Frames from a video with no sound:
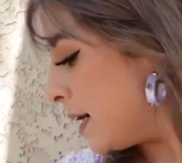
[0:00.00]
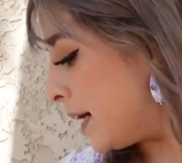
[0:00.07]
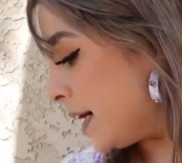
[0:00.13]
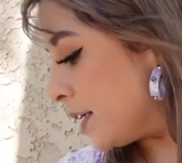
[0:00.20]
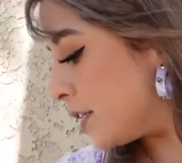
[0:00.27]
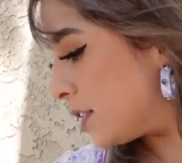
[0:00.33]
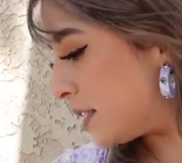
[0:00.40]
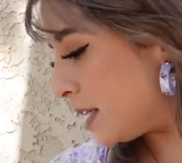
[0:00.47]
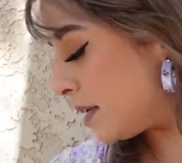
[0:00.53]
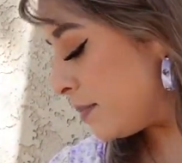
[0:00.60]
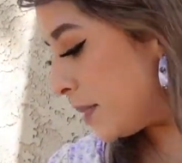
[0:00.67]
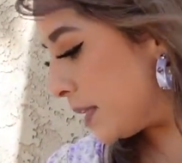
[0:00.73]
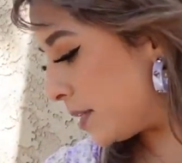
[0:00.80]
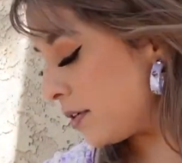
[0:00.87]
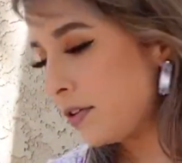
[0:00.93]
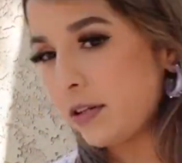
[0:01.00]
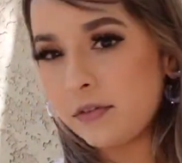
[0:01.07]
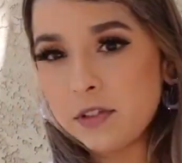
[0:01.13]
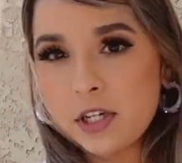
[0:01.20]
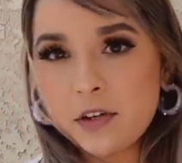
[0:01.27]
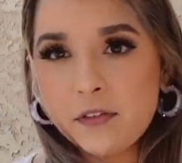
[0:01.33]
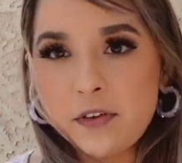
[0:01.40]
I just set up my little
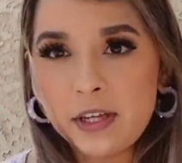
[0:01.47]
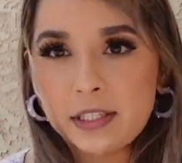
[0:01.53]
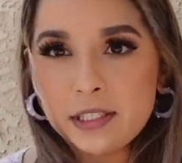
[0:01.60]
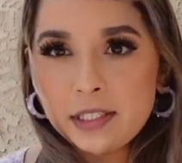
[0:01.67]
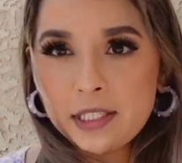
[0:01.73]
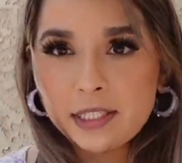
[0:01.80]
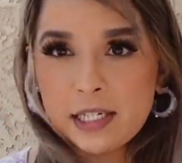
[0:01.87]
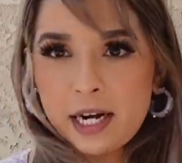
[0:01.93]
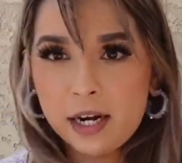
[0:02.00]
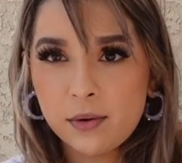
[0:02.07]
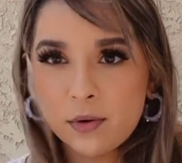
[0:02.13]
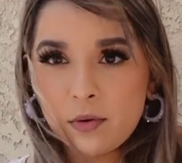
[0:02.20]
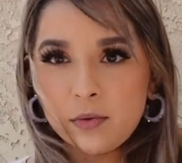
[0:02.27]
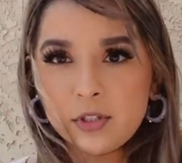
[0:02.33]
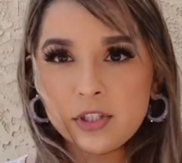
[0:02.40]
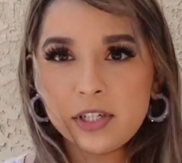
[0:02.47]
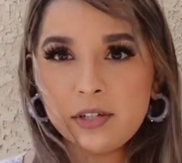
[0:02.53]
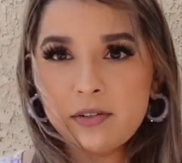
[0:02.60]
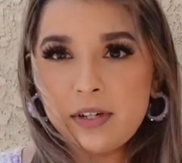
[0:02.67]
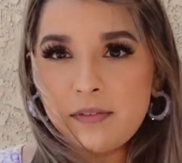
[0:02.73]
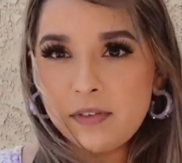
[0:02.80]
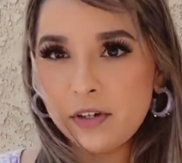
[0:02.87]
Loveshackfancy towel, which I
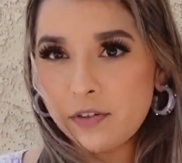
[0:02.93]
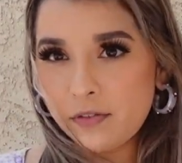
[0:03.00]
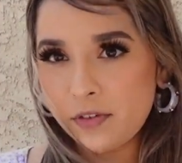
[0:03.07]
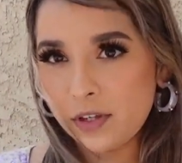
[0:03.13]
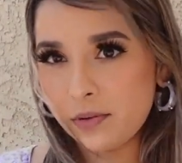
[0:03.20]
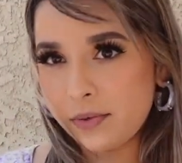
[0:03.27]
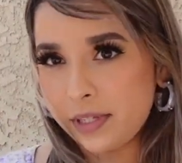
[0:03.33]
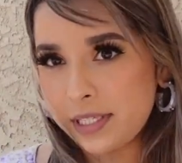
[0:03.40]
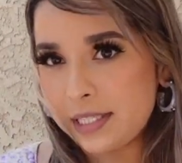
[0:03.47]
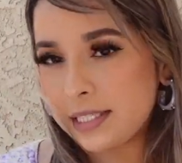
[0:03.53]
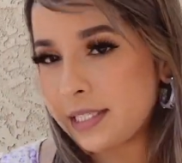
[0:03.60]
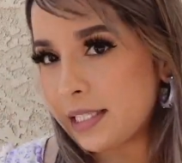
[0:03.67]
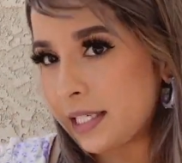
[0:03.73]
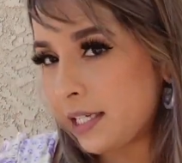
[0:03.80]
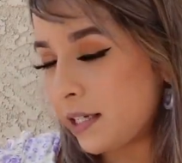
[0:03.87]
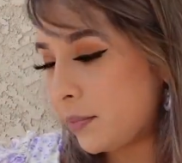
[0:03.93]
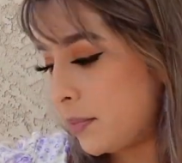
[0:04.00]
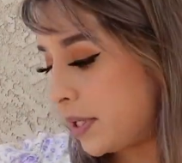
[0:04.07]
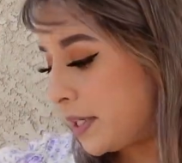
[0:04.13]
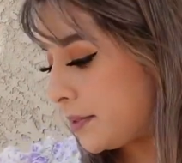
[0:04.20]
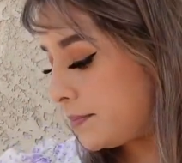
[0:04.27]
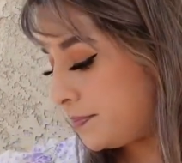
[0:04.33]
don't even know if you can really see,
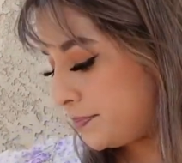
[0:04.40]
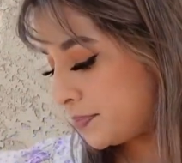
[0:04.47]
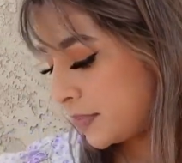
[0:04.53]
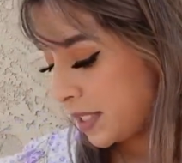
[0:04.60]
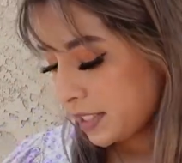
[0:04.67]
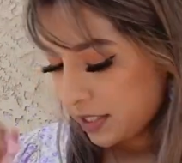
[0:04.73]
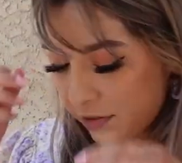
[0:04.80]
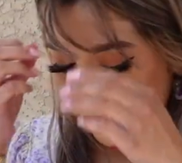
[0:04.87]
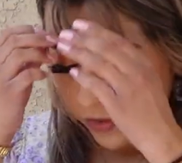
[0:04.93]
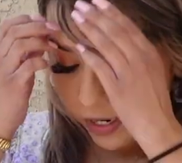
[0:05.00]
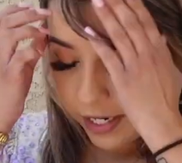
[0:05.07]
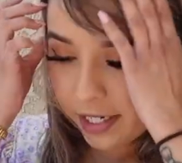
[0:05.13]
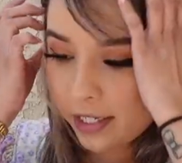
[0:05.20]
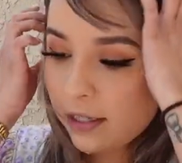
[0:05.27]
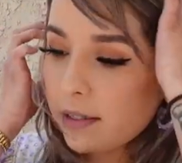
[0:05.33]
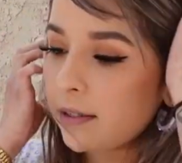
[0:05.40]
but it's fine.